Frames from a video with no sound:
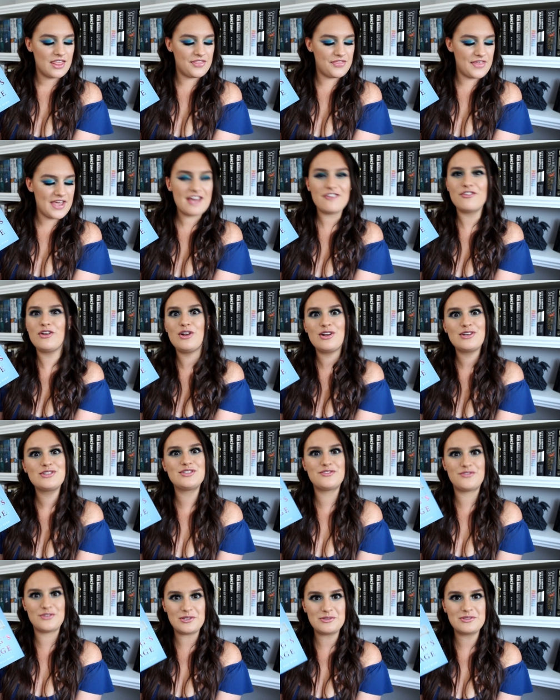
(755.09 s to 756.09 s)
they have a lot
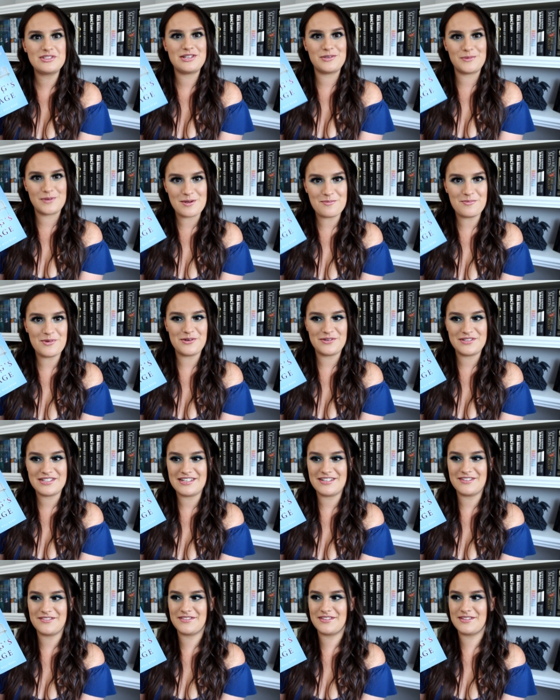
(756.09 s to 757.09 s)
of ulterior
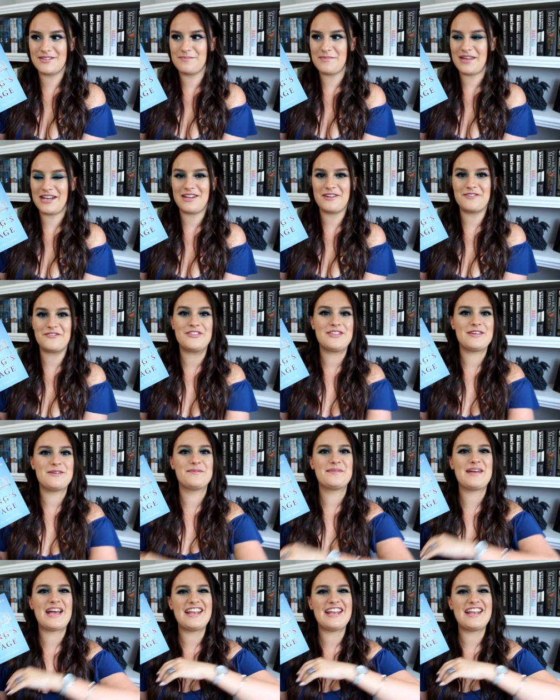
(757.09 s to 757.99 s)
motives, many of them,